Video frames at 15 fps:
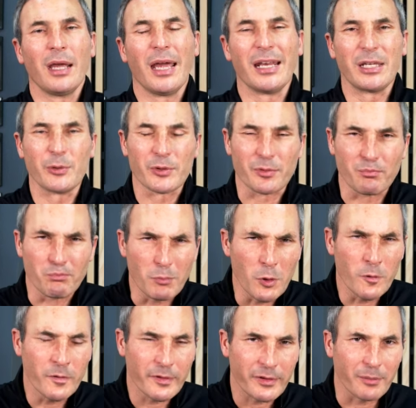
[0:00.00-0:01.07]
And he was
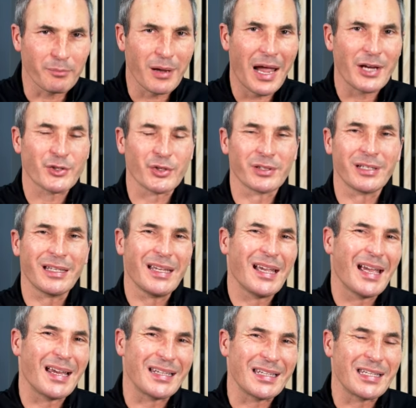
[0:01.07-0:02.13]
moved with compassion,
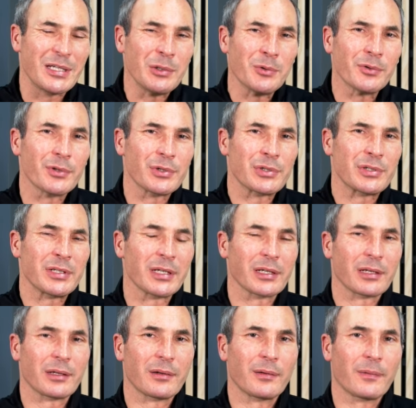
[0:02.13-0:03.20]
and he healed their sick.